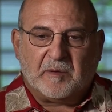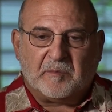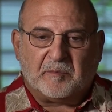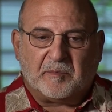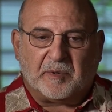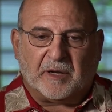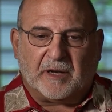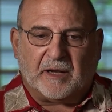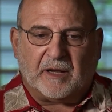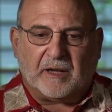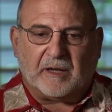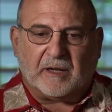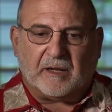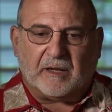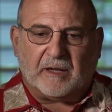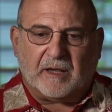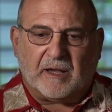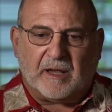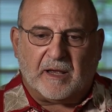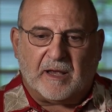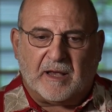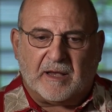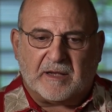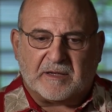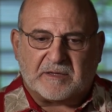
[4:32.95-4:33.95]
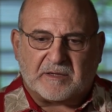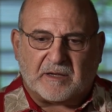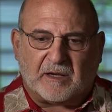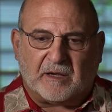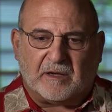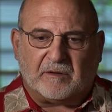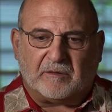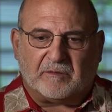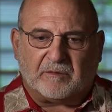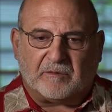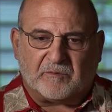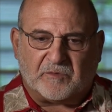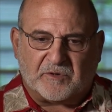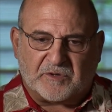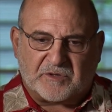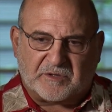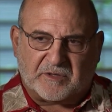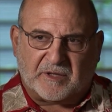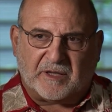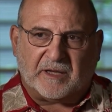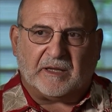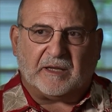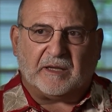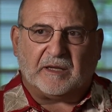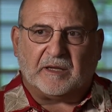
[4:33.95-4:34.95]
But as I was
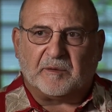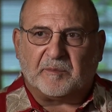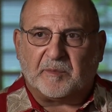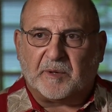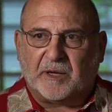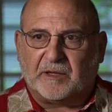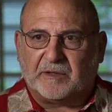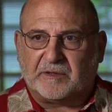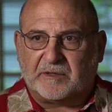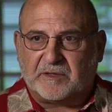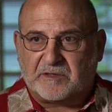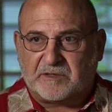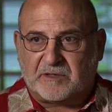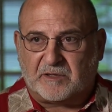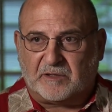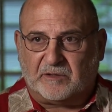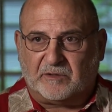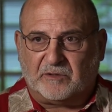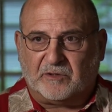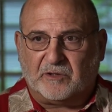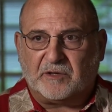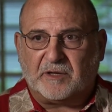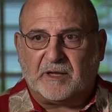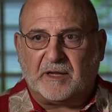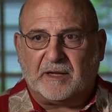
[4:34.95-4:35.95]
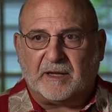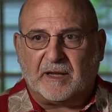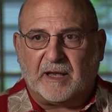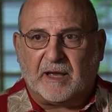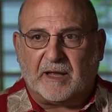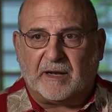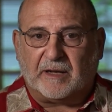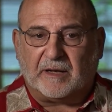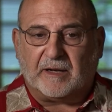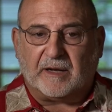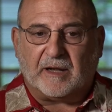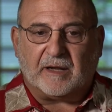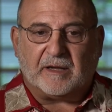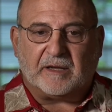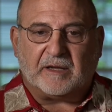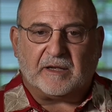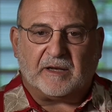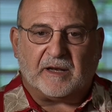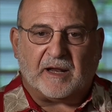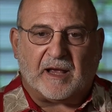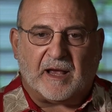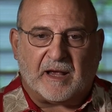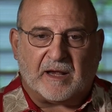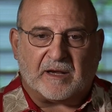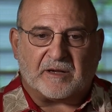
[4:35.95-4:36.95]
thinking about this and looking at it, I
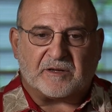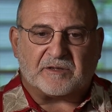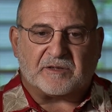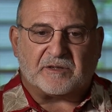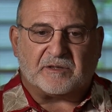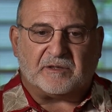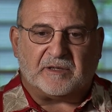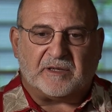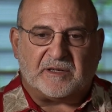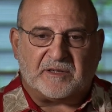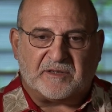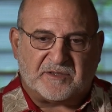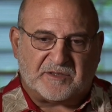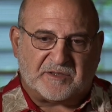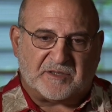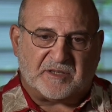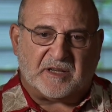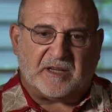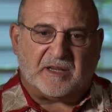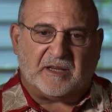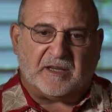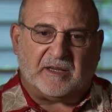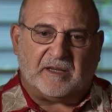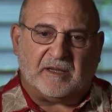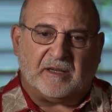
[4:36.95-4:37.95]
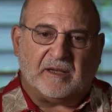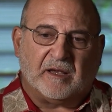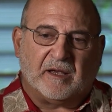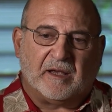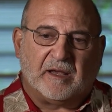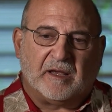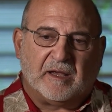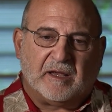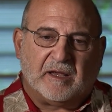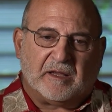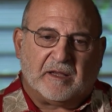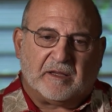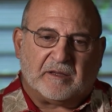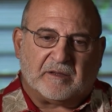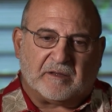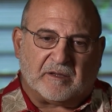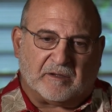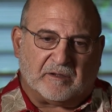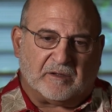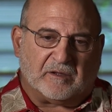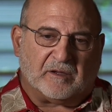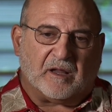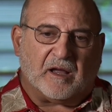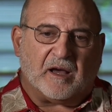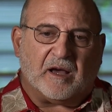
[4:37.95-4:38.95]
could actually see the
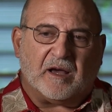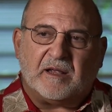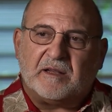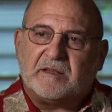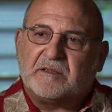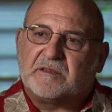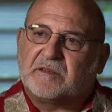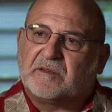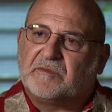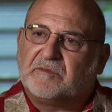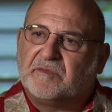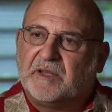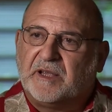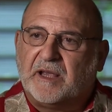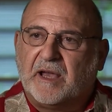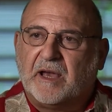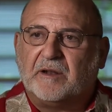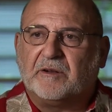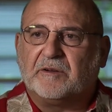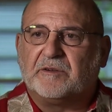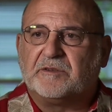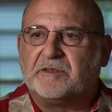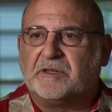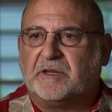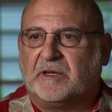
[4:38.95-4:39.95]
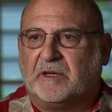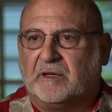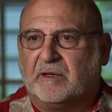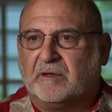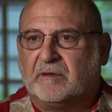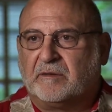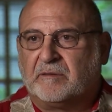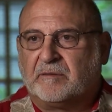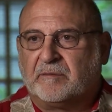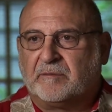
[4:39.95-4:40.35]
lines of the energy,